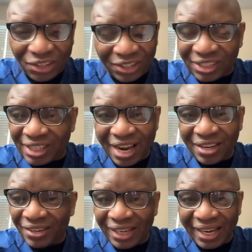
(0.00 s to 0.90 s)
just
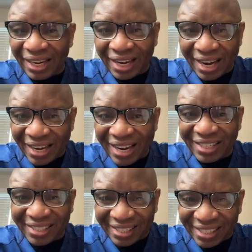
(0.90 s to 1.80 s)
share your link and
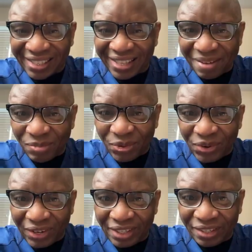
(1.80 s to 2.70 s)
let the system
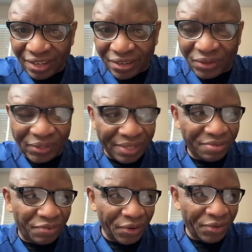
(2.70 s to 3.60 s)
do all the
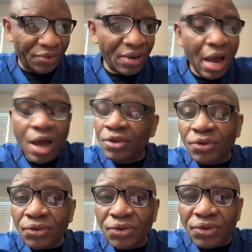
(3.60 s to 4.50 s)
recruiting for you.
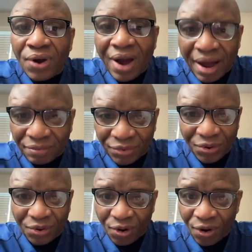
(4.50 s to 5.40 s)
You don't have
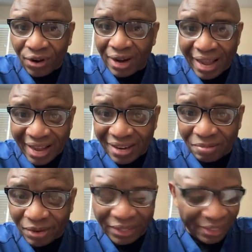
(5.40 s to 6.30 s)
to call
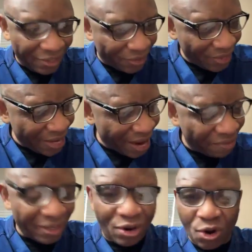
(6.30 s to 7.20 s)
anybody. So they
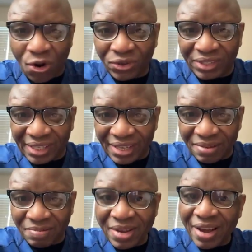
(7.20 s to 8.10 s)
have a call
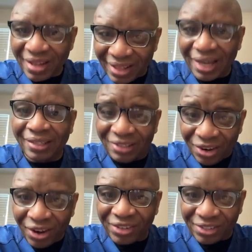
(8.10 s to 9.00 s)
team that
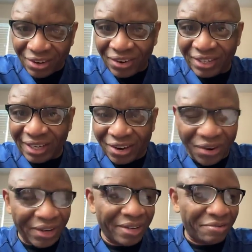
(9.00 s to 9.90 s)
does all the
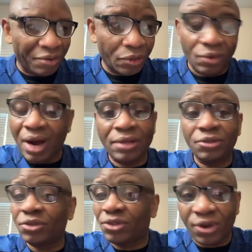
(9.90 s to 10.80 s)
calling for you,
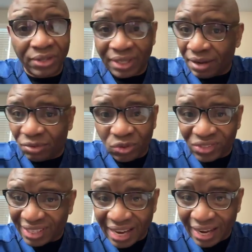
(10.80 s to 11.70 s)
and you don't have to
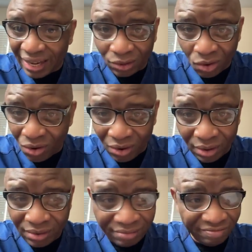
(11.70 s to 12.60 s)
sell at
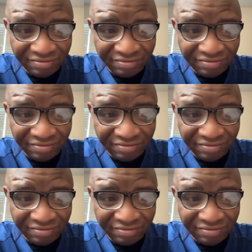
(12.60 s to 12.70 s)
all.